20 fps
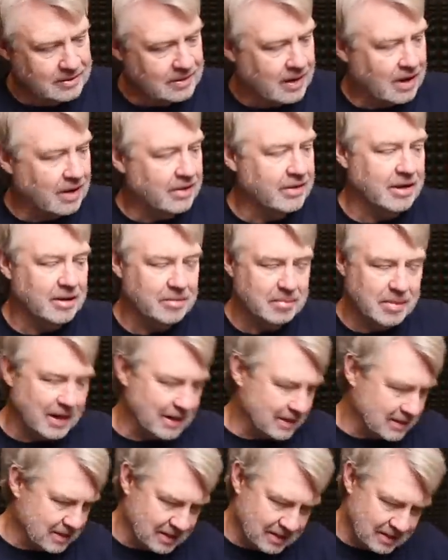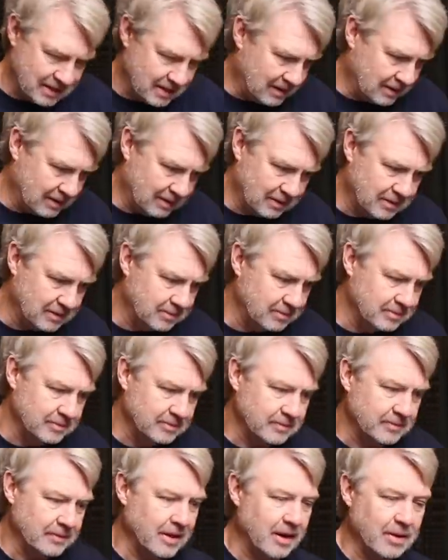I'll get back to that.
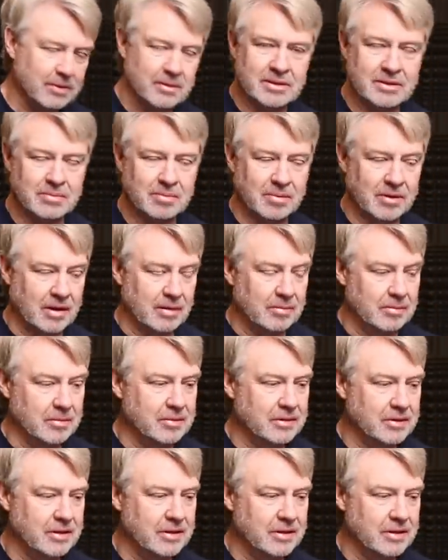That was a problem.